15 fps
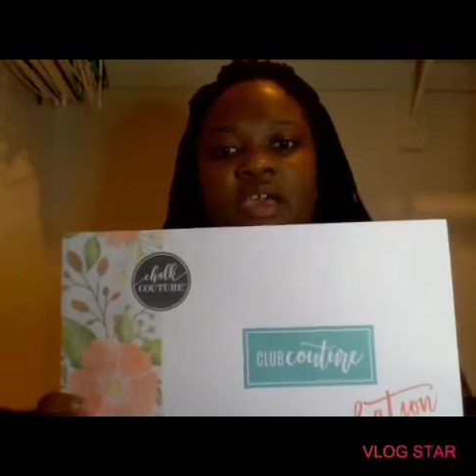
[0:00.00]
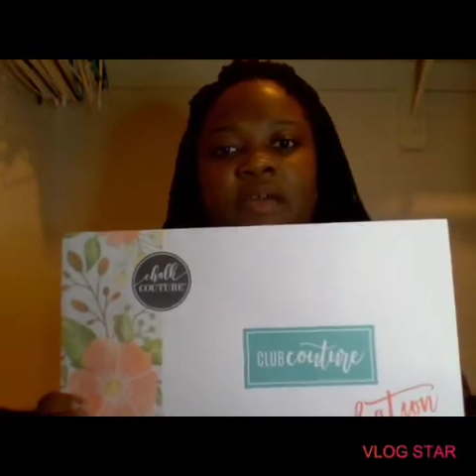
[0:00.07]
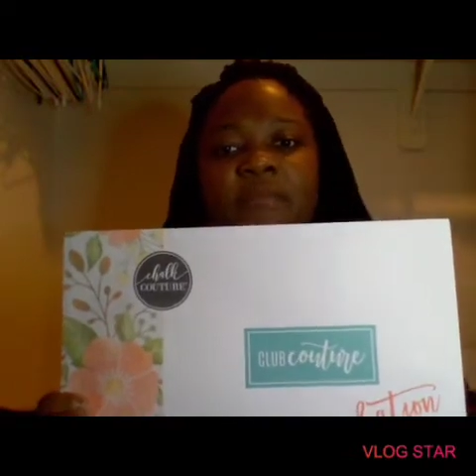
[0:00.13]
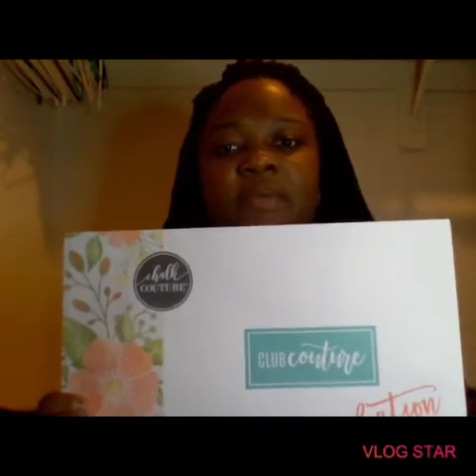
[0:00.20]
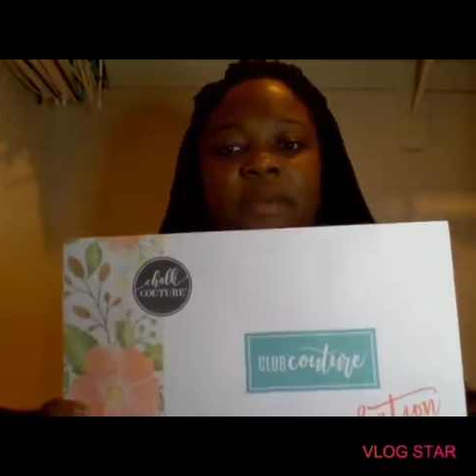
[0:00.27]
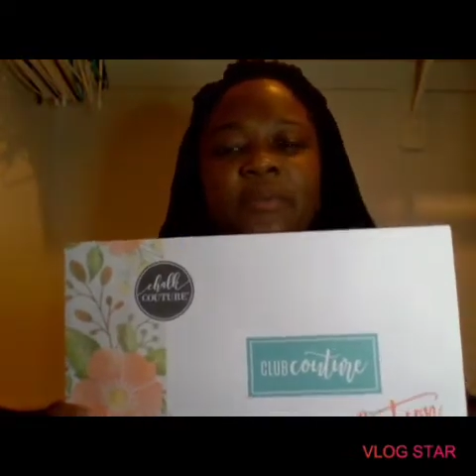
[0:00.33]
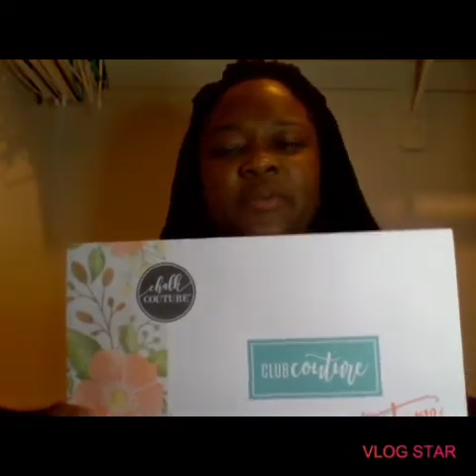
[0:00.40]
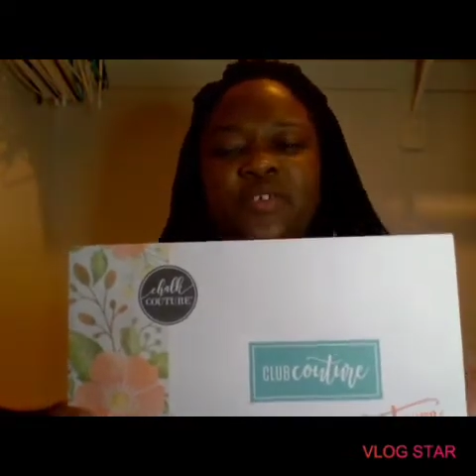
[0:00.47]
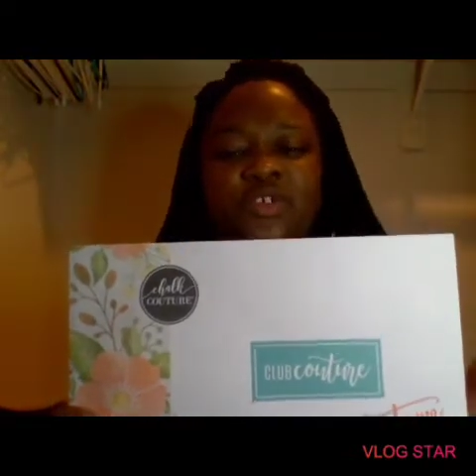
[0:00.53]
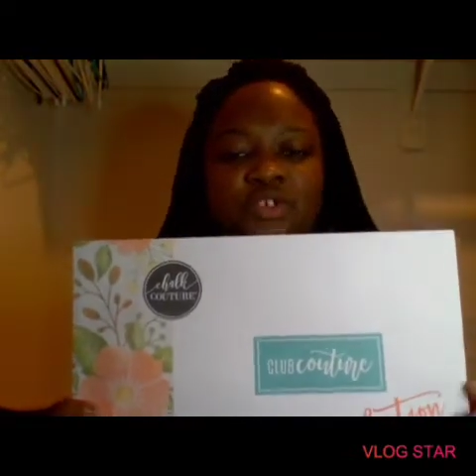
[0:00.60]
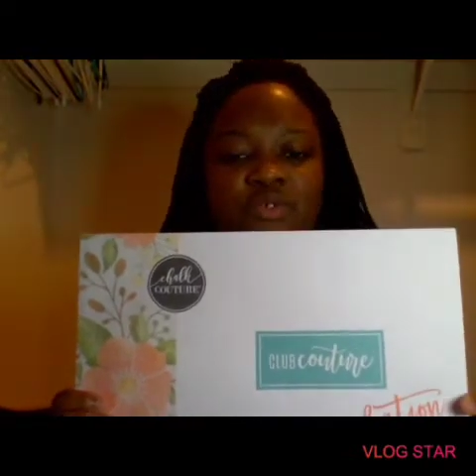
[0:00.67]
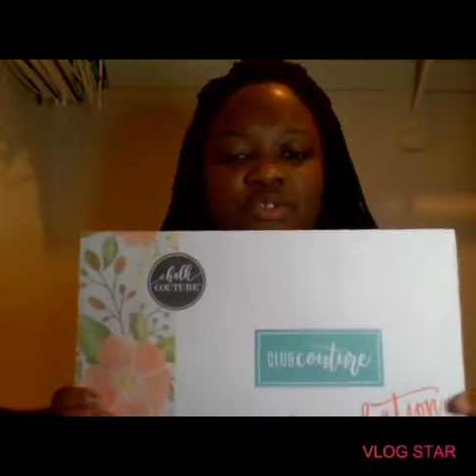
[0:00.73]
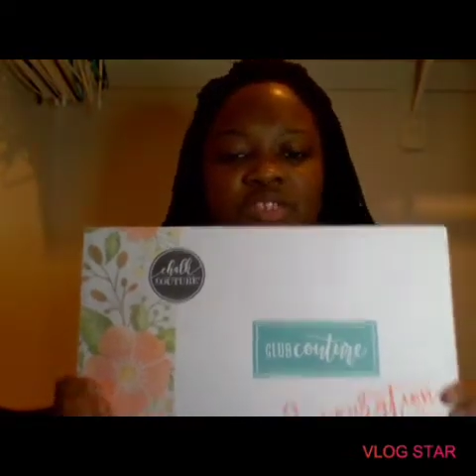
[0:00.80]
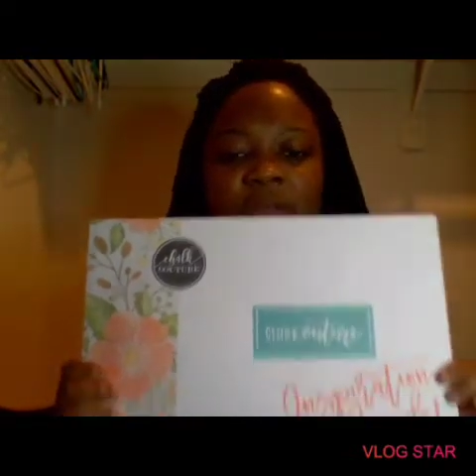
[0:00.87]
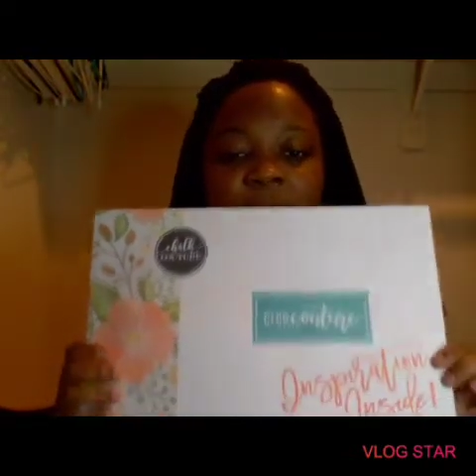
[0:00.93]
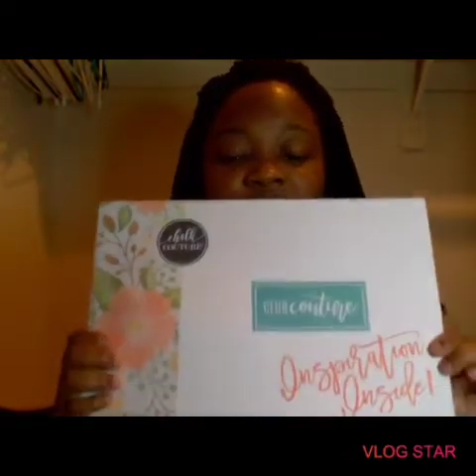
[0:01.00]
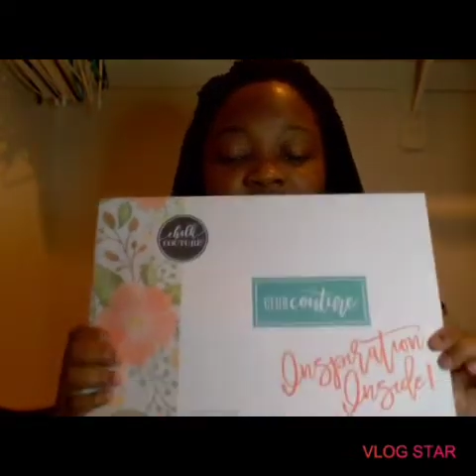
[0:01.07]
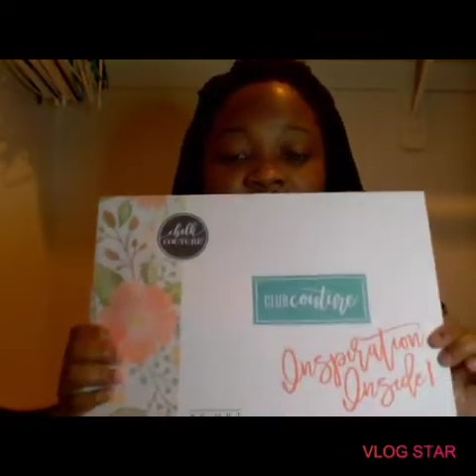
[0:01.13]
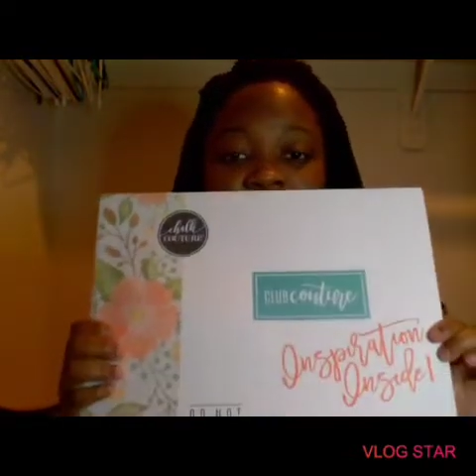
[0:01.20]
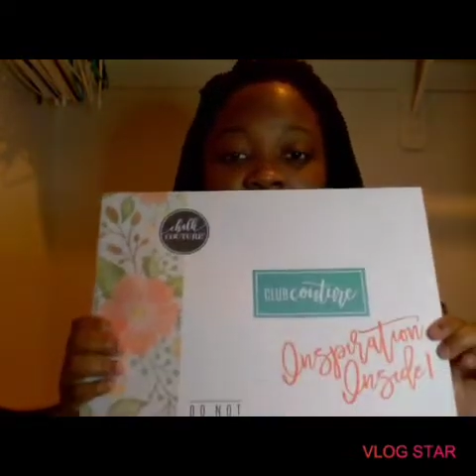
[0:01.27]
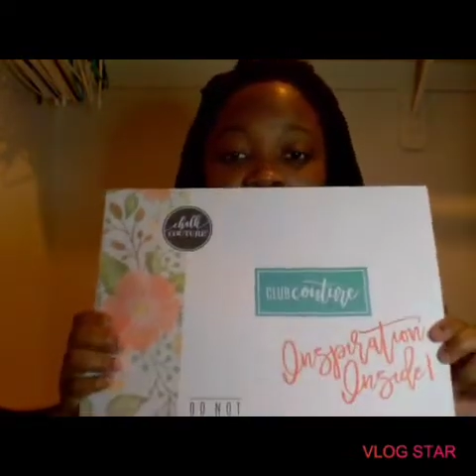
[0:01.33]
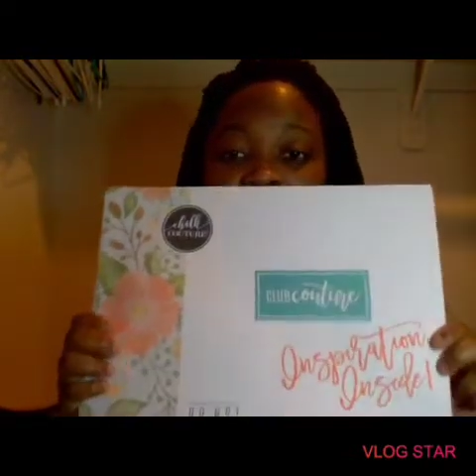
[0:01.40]
be able to do
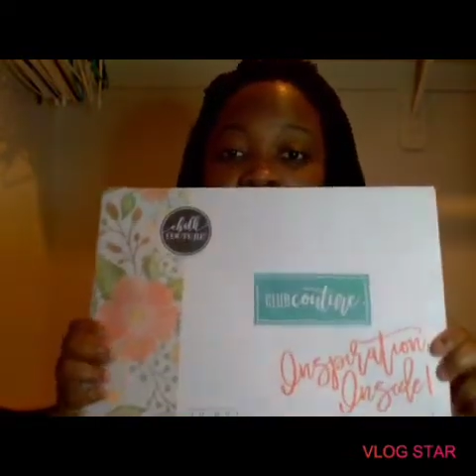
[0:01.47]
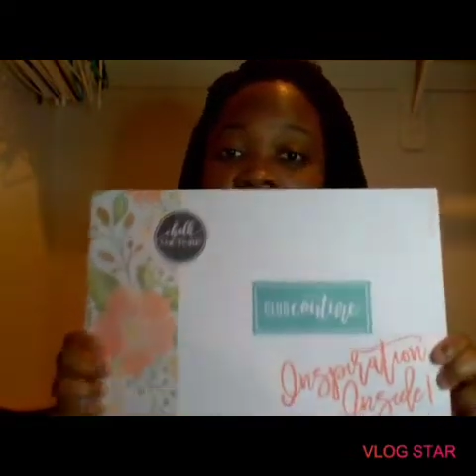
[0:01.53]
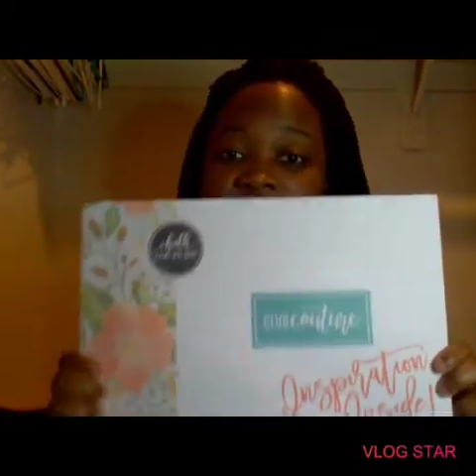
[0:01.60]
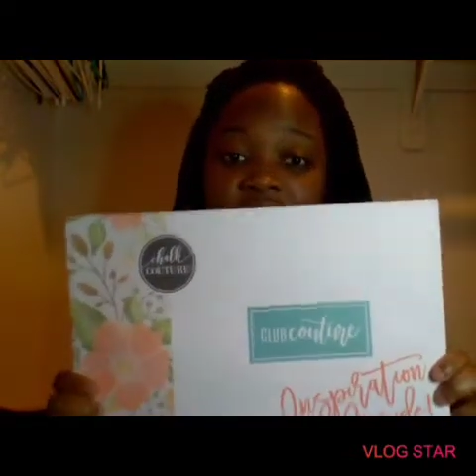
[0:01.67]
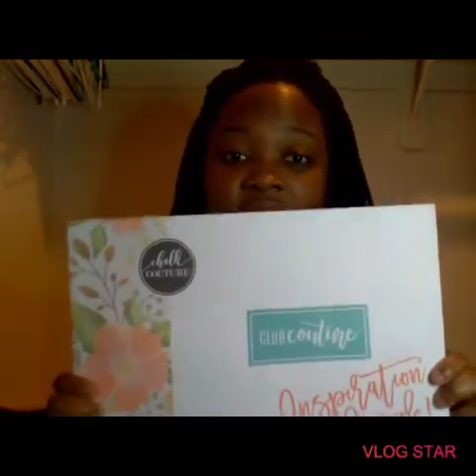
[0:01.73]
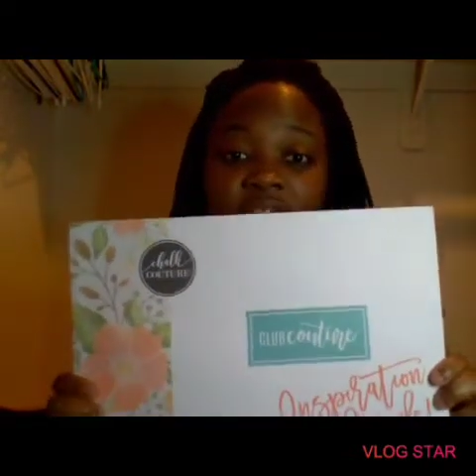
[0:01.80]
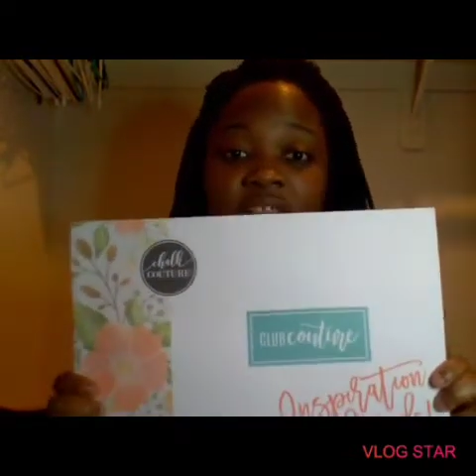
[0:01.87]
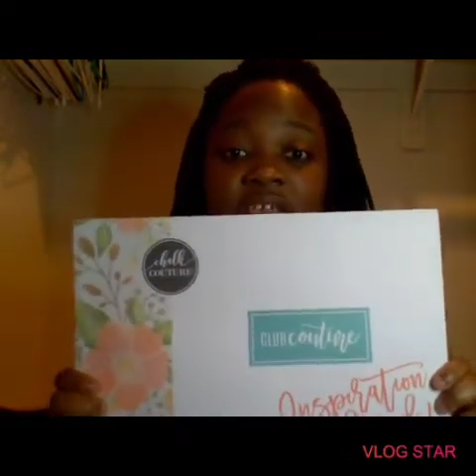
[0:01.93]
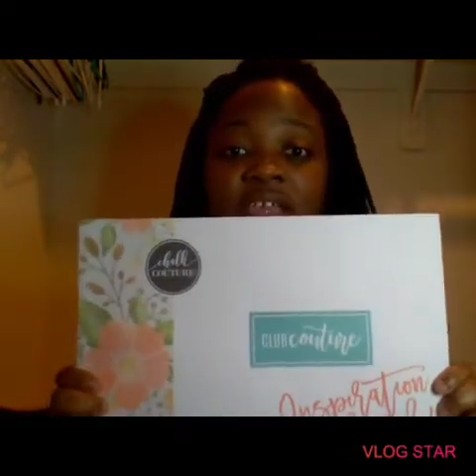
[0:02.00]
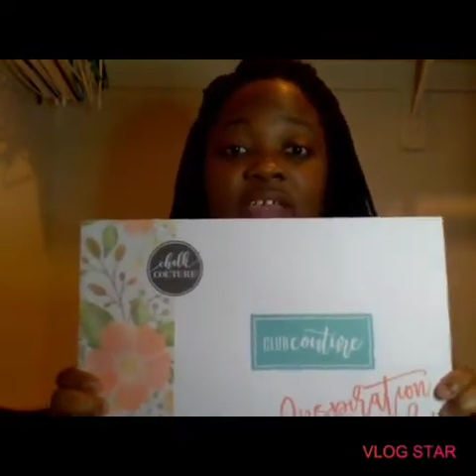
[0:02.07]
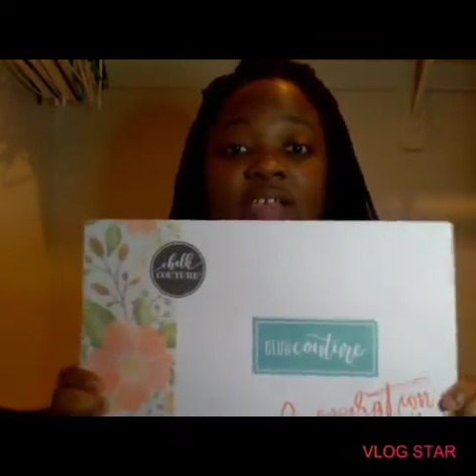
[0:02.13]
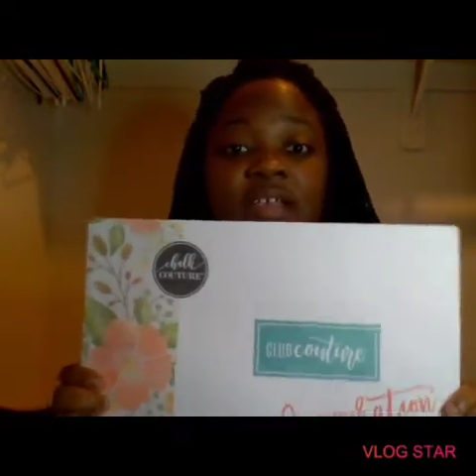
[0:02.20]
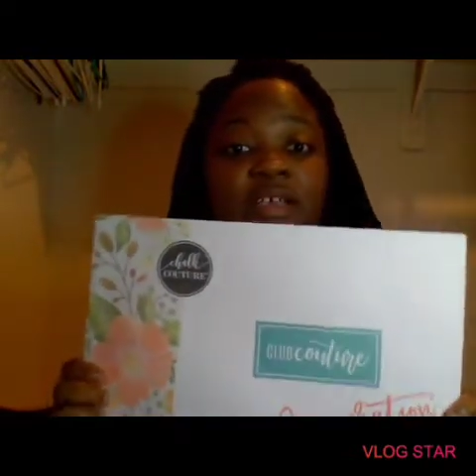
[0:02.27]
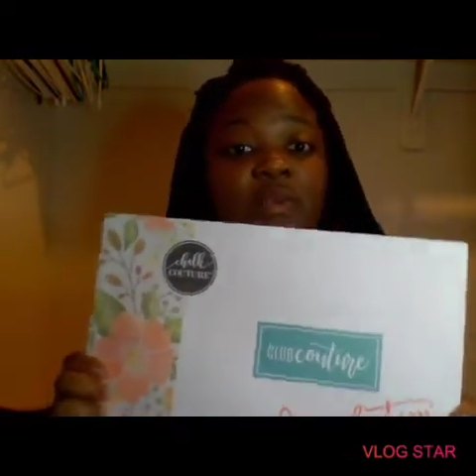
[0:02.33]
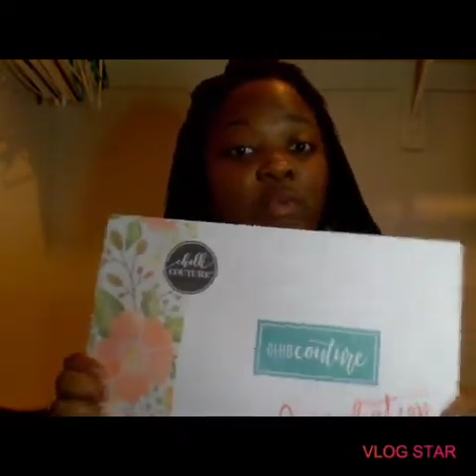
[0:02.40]
something monthly